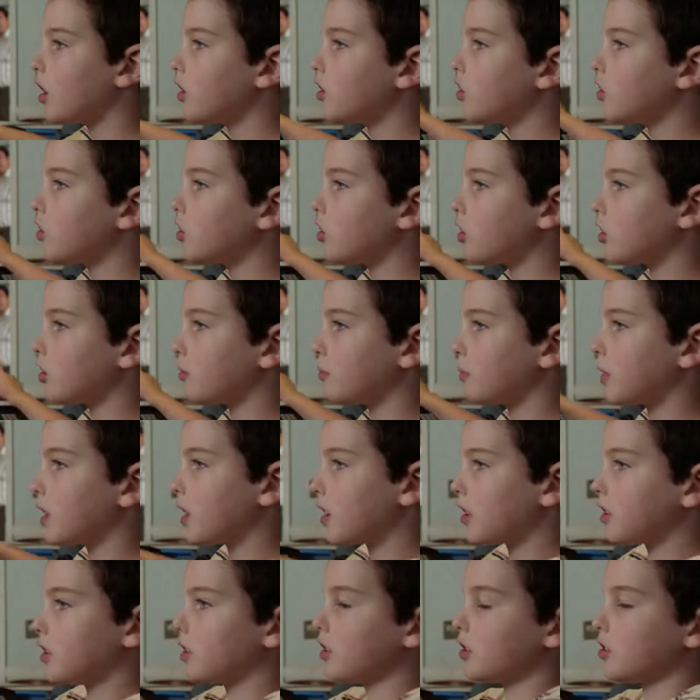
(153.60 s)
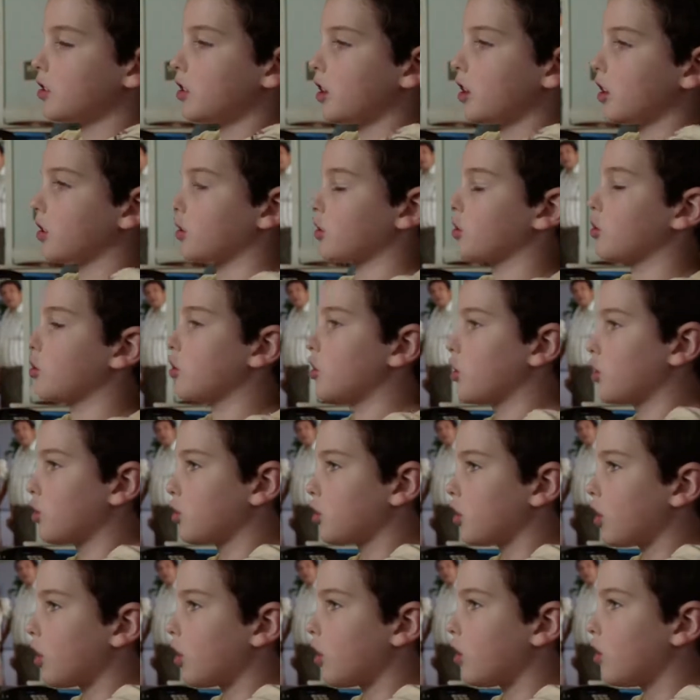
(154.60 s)
I just need a minute. These things are so
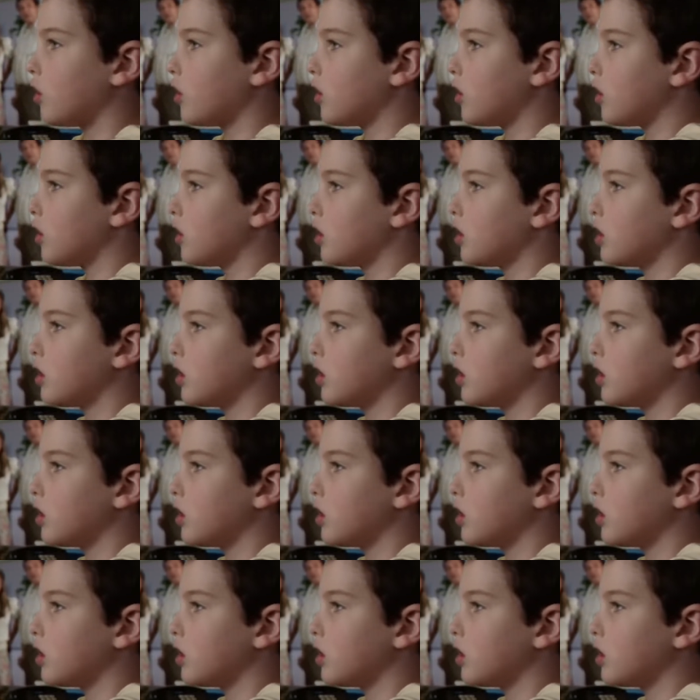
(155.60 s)
slow.